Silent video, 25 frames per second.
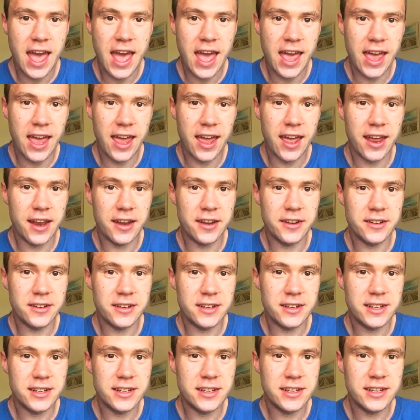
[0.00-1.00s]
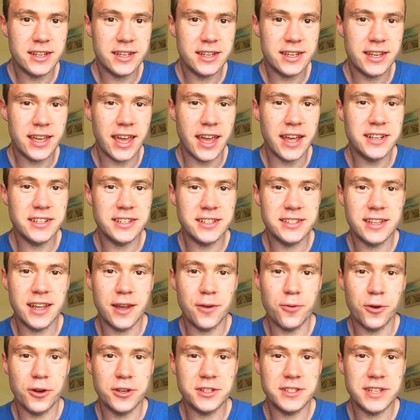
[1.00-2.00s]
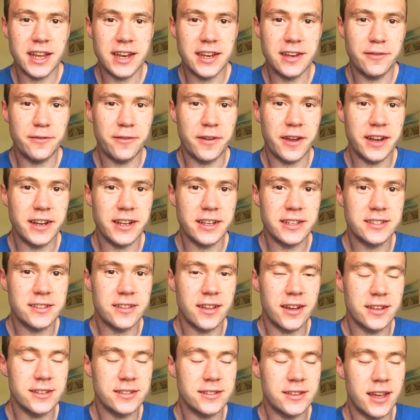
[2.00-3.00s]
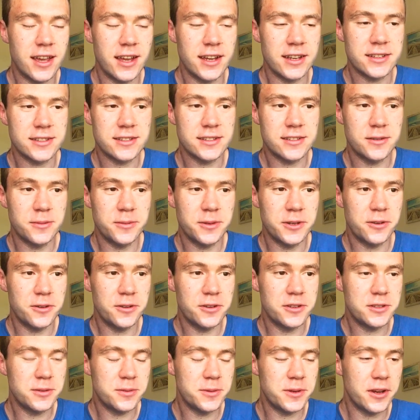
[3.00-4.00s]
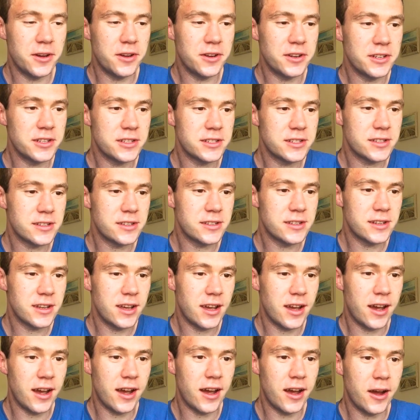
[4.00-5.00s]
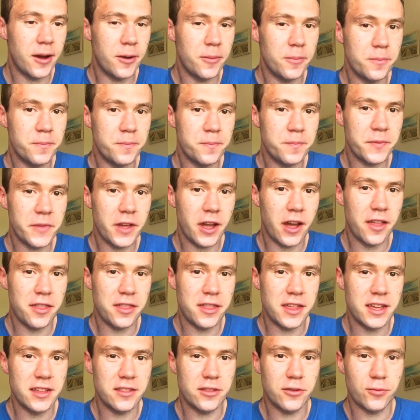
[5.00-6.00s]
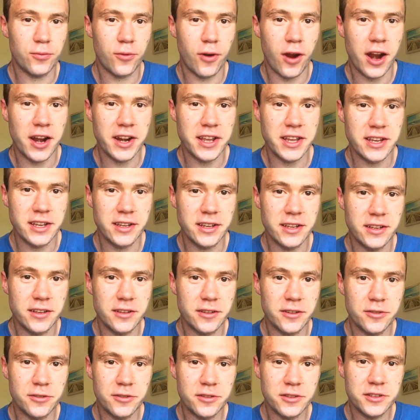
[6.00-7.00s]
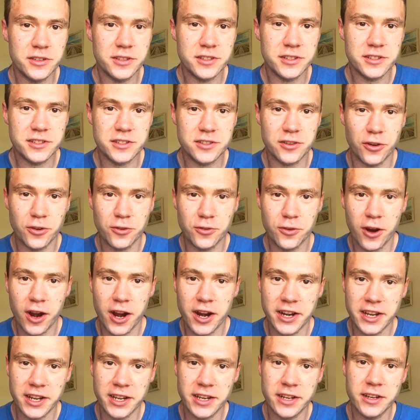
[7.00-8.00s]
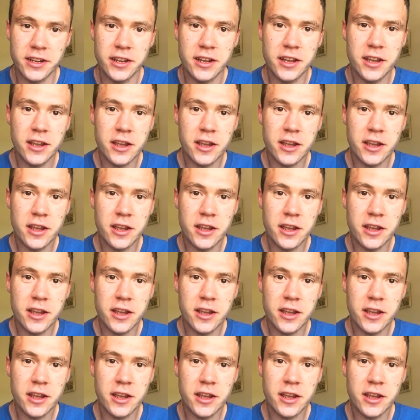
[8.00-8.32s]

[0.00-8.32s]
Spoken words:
And keen to see what Thandi Phoenix does next. To be honest, I think the writing, songwriting,